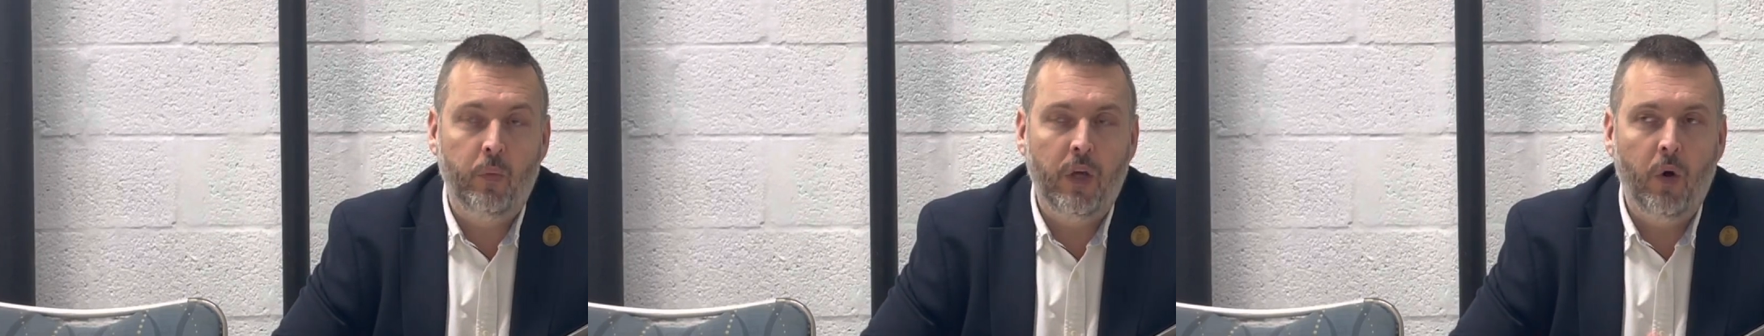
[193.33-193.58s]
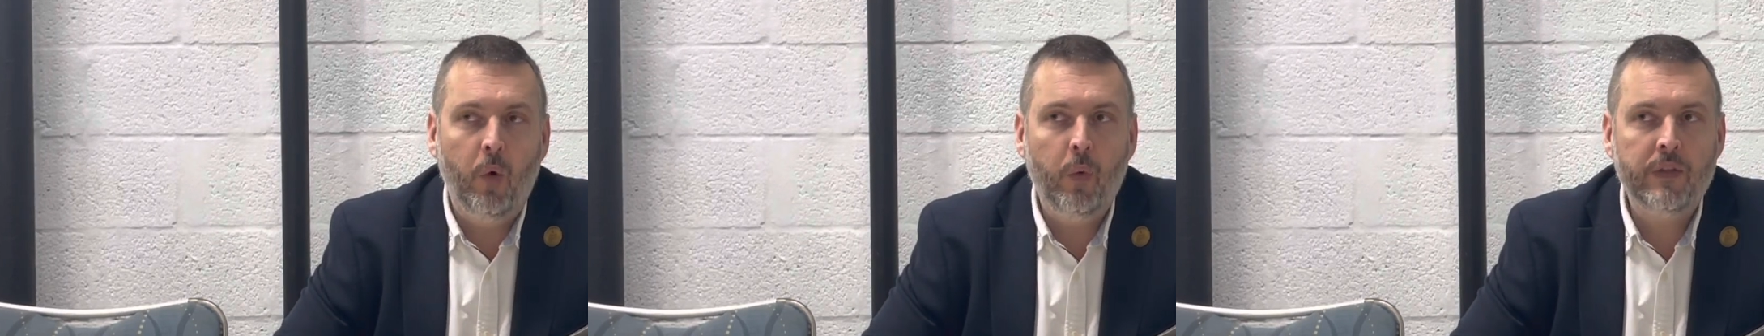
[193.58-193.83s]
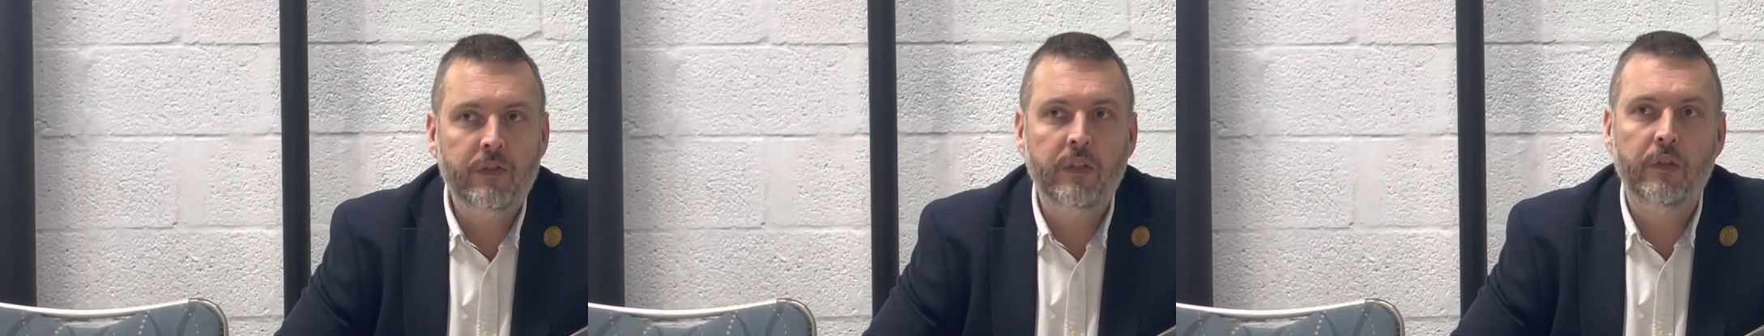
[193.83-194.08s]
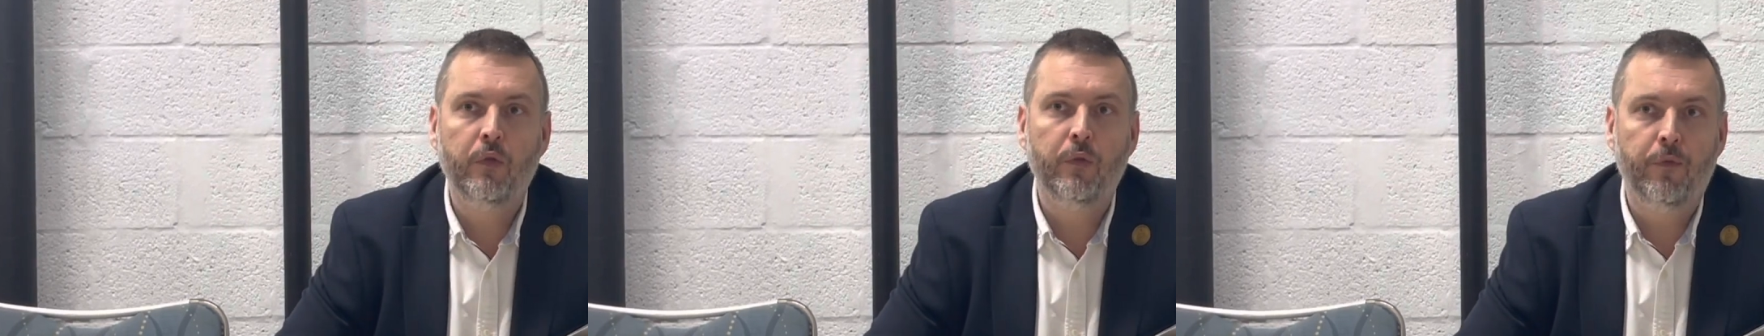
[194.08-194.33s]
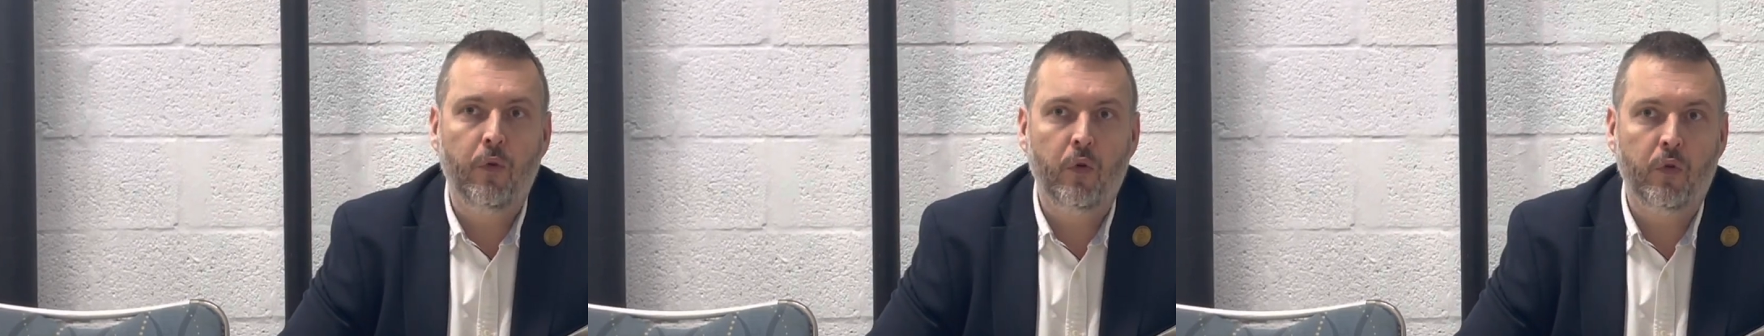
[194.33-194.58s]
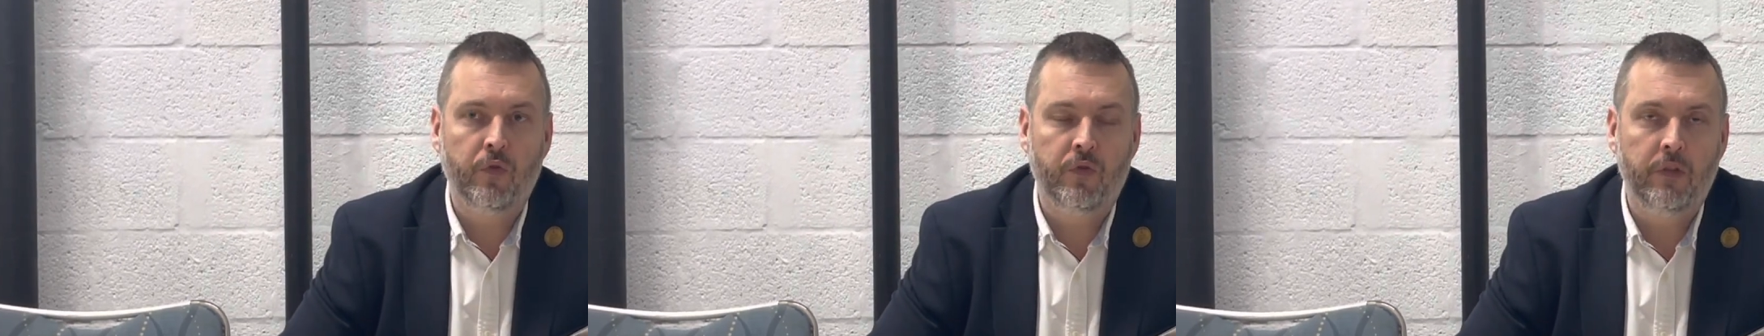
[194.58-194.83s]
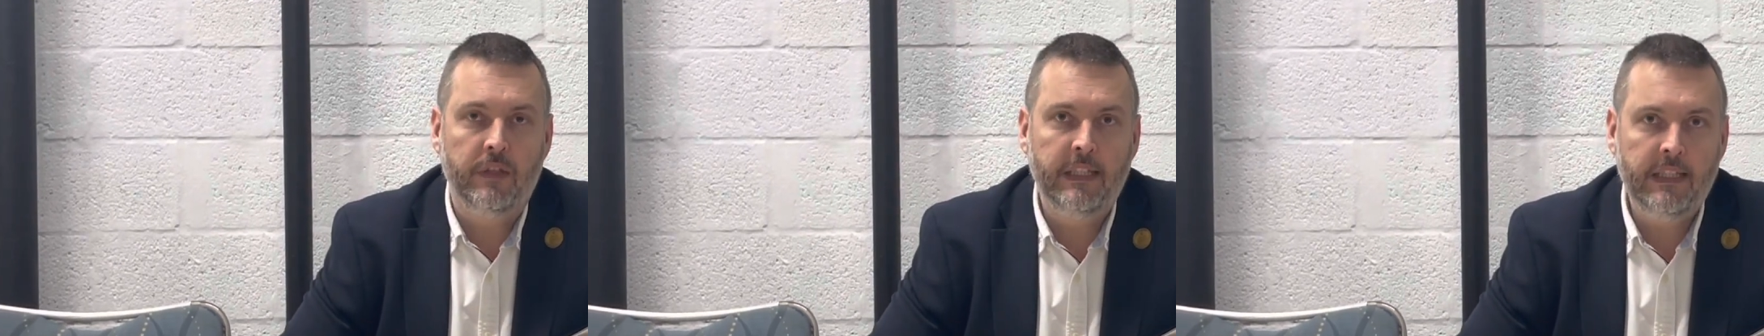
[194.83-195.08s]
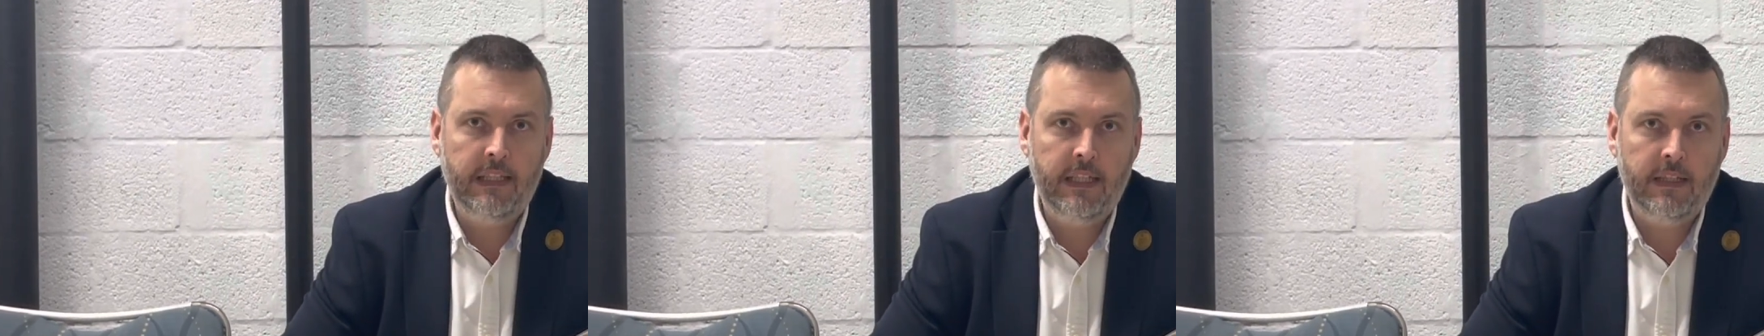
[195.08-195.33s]
We always need to focus the
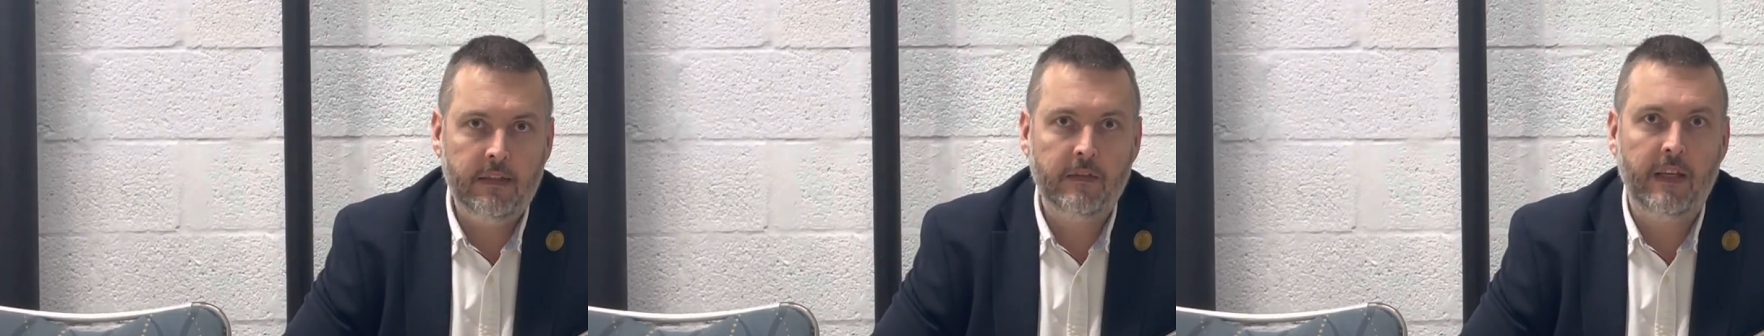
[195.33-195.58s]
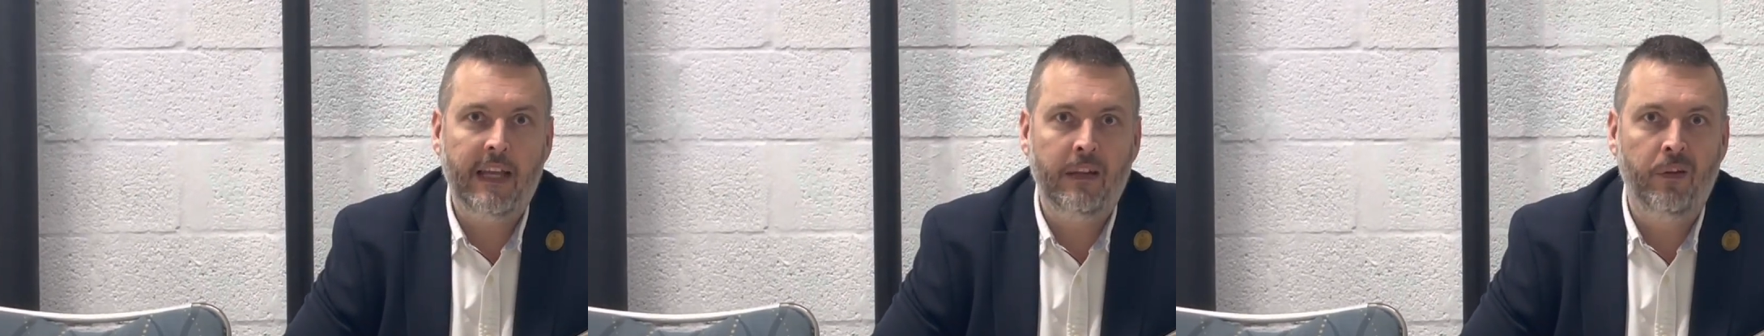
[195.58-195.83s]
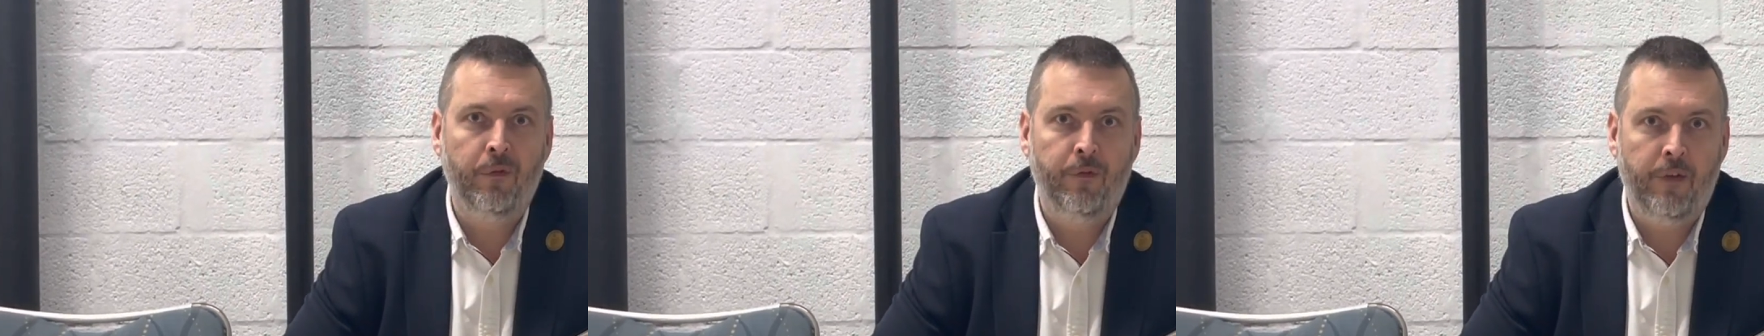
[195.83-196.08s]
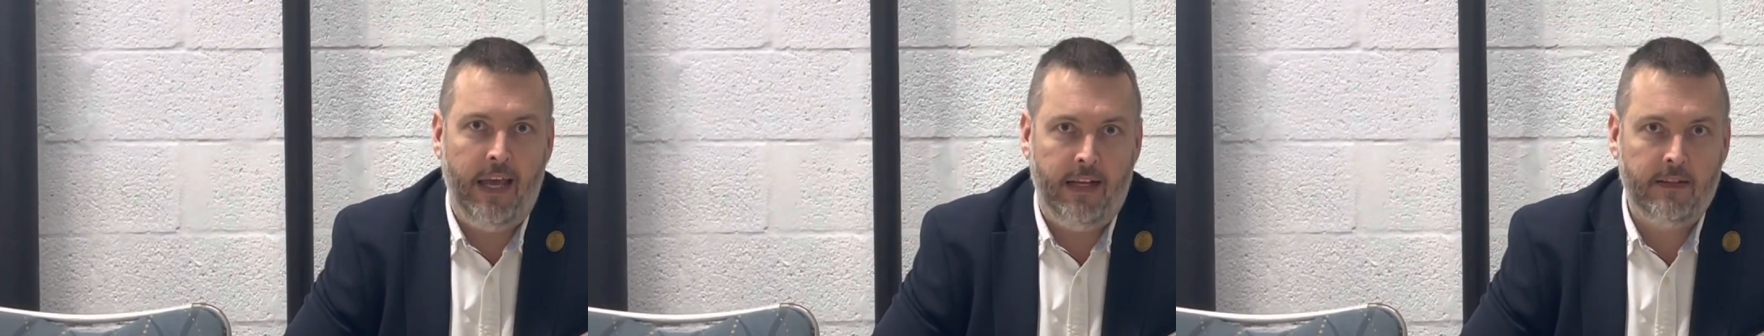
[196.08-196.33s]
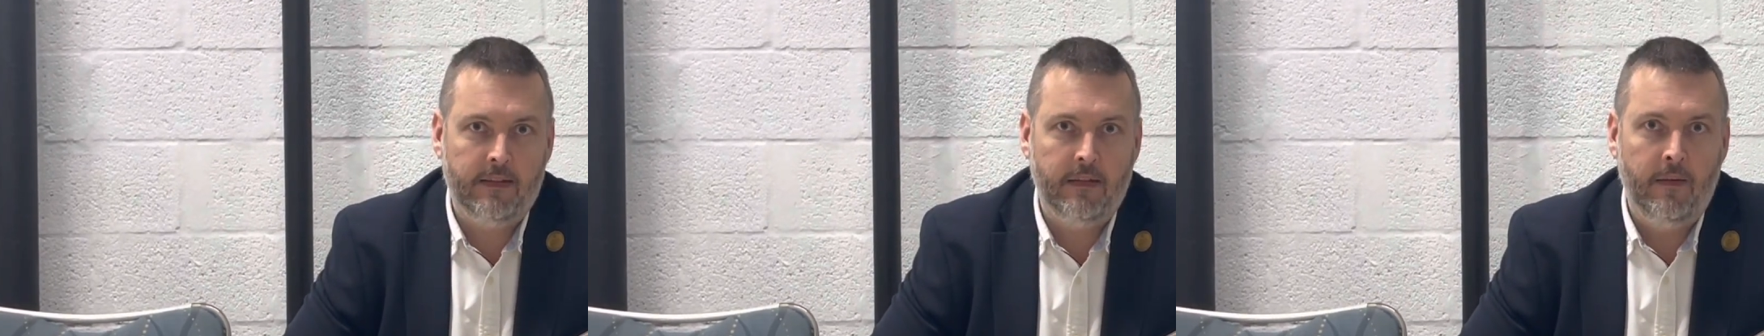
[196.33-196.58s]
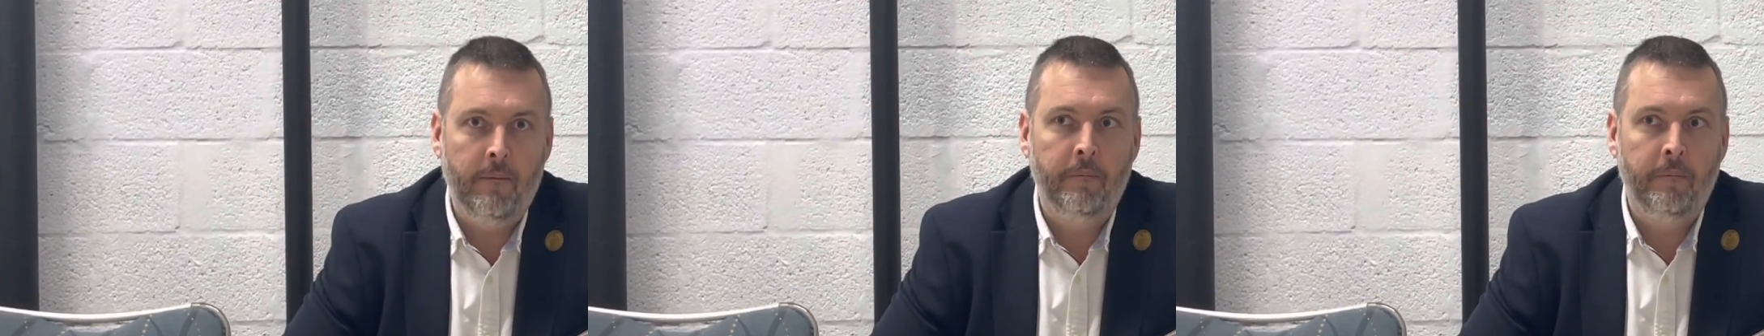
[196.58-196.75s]
details and the facts.